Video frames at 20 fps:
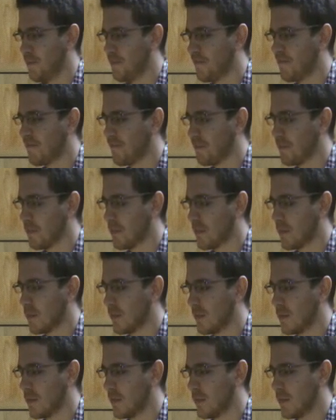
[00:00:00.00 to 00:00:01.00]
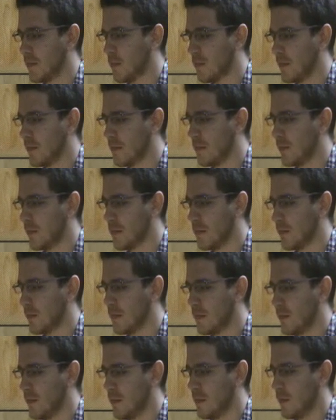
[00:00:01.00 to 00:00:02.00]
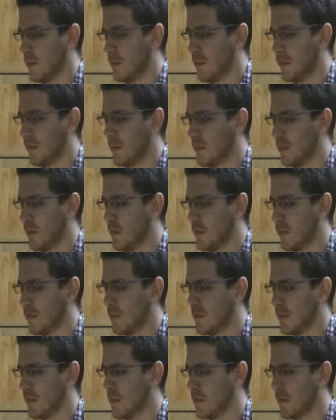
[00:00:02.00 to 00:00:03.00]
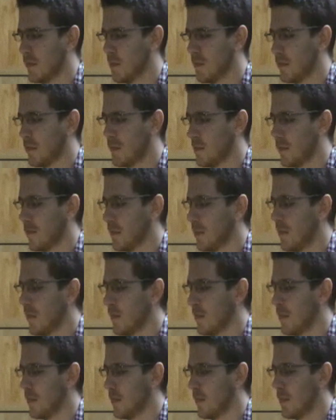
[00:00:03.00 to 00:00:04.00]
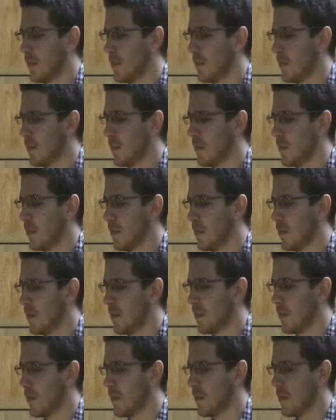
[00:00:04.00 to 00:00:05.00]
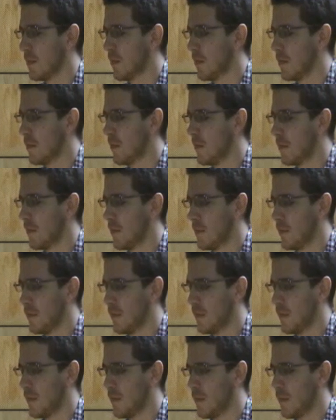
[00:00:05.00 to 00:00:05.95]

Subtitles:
[no speech]